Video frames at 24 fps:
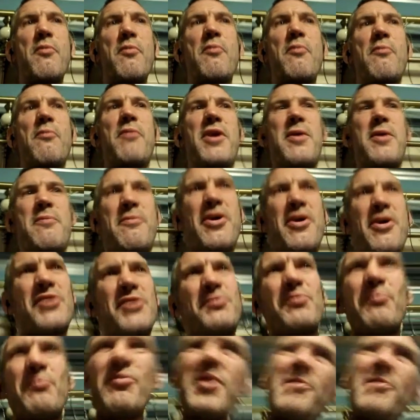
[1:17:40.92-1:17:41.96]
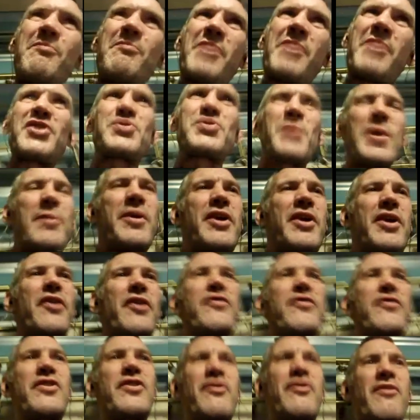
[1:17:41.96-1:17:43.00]
Me and Bestwick went
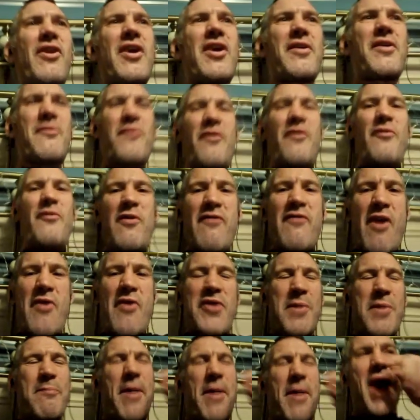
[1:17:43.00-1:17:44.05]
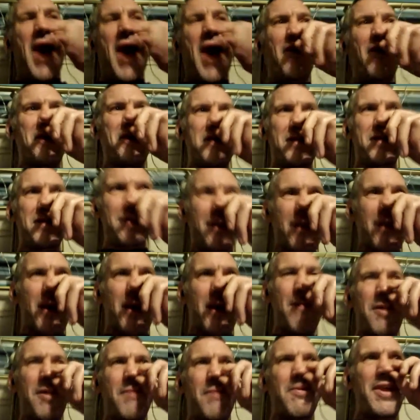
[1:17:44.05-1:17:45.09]
off to ride. We rode in Paris a
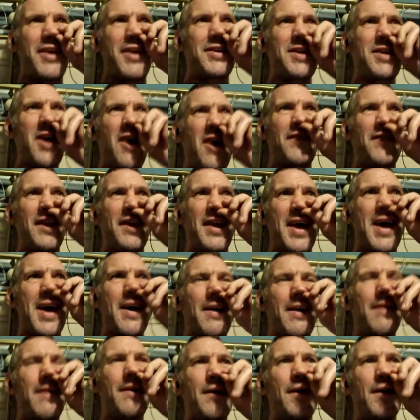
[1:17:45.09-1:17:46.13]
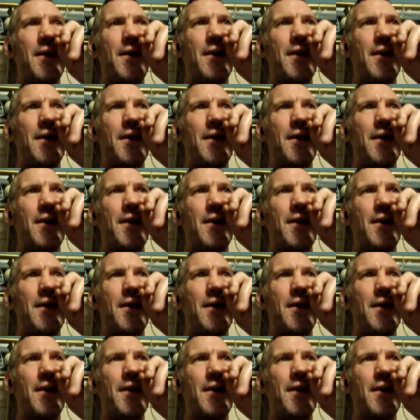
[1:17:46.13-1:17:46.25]
couple of weeks after that.